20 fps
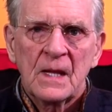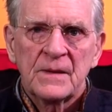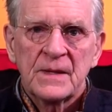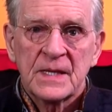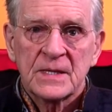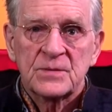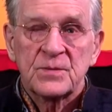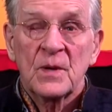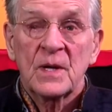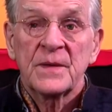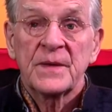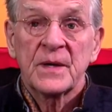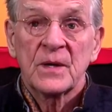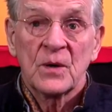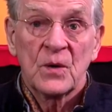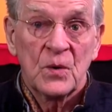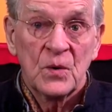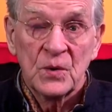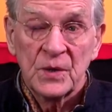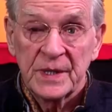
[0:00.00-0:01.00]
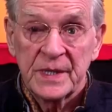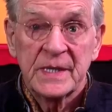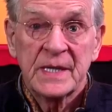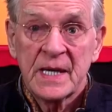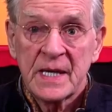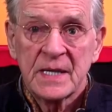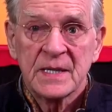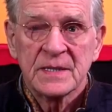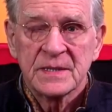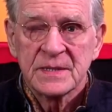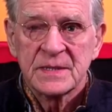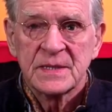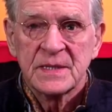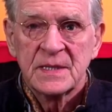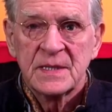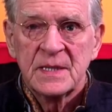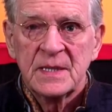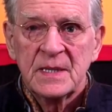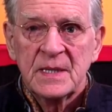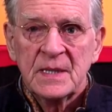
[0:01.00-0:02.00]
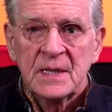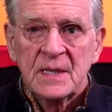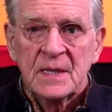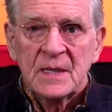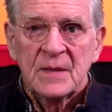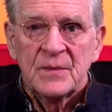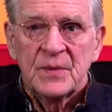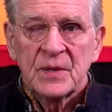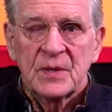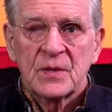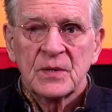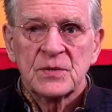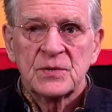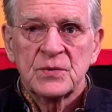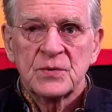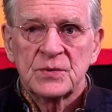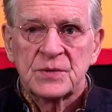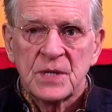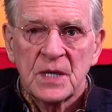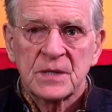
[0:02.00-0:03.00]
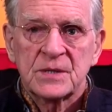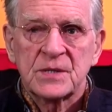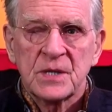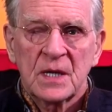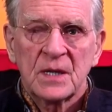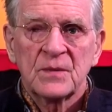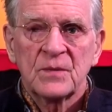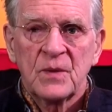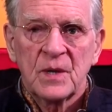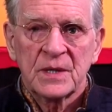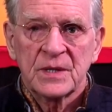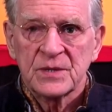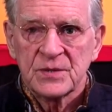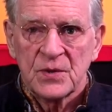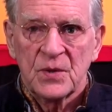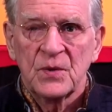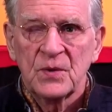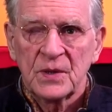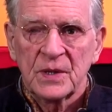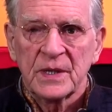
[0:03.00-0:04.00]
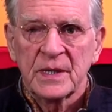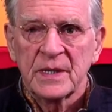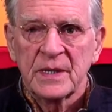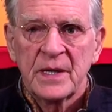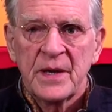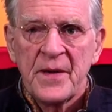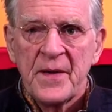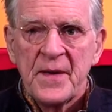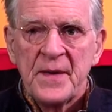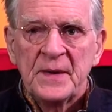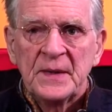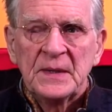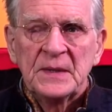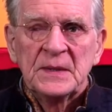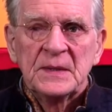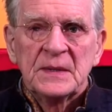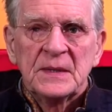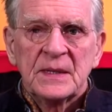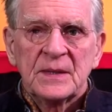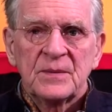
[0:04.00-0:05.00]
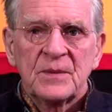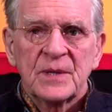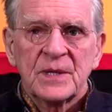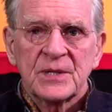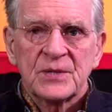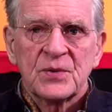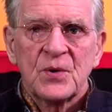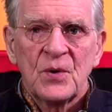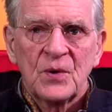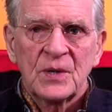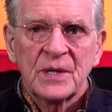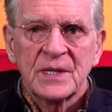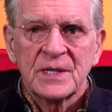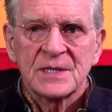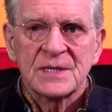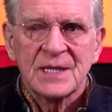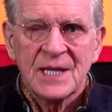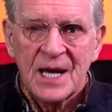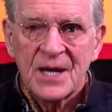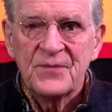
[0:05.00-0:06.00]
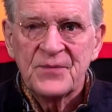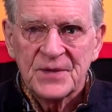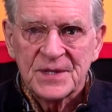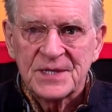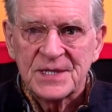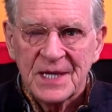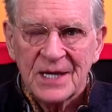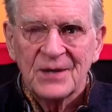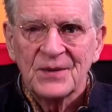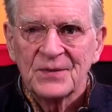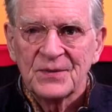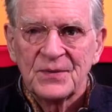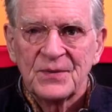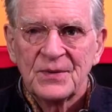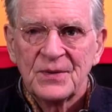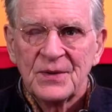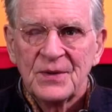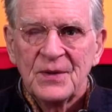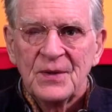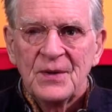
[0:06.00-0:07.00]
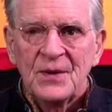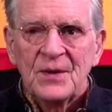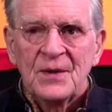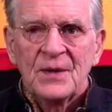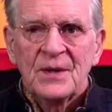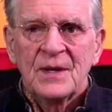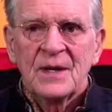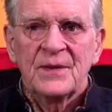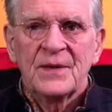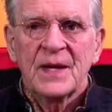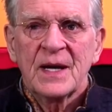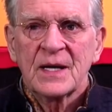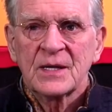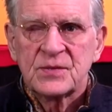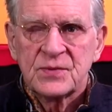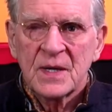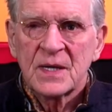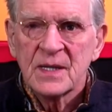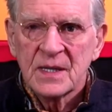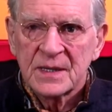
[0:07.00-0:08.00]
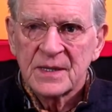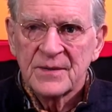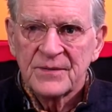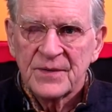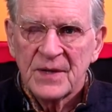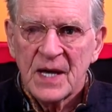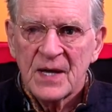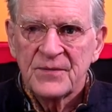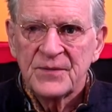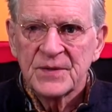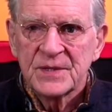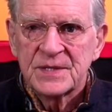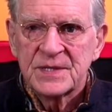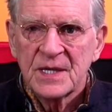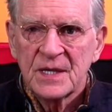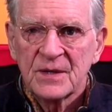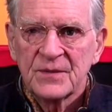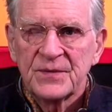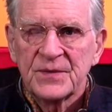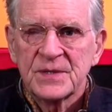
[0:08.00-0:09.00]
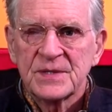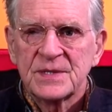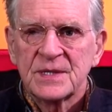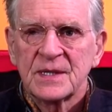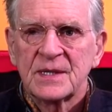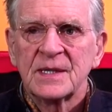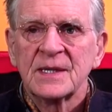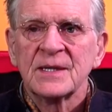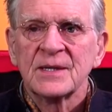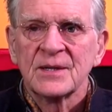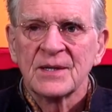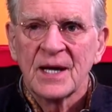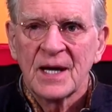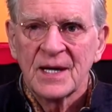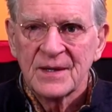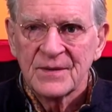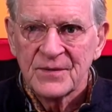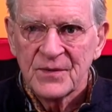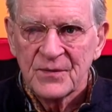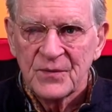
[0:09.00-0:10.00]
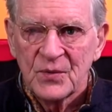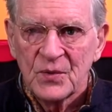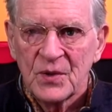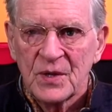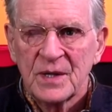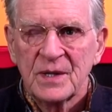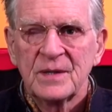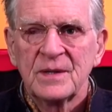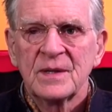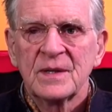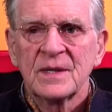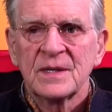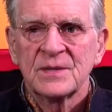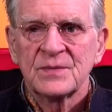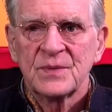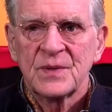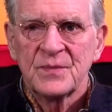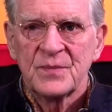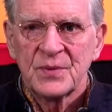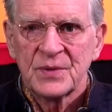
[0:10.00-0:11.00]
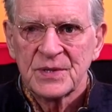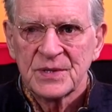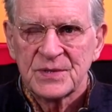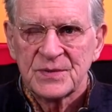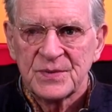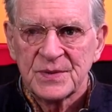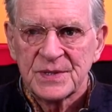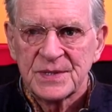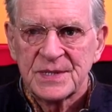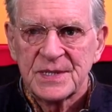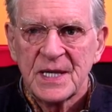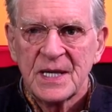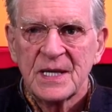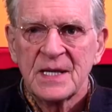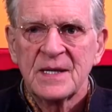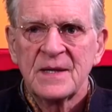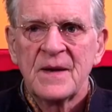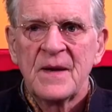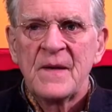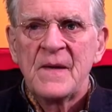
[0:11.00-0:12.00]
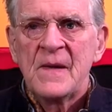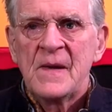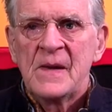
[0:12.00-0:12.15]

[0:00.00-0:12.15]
That's why they're holy days, because you touch on what is holy. And what is holy is life itself. And the actuality of life itself is the clear light of the void, as we Buddhists would say.